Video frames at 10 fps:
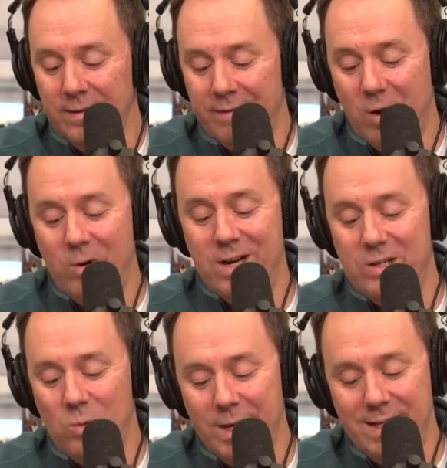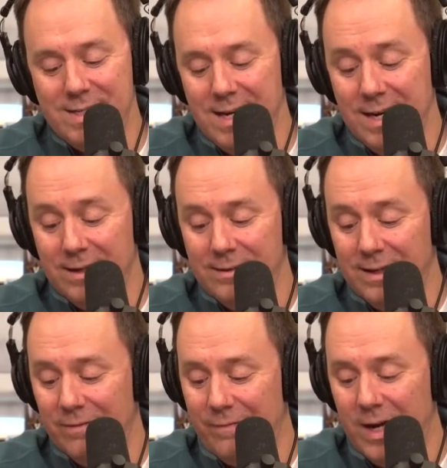They voted in 2010 and
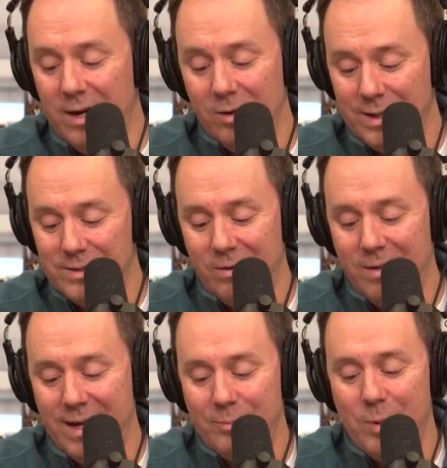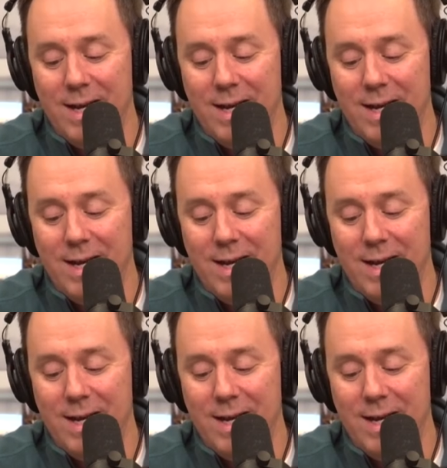it failed because they were like,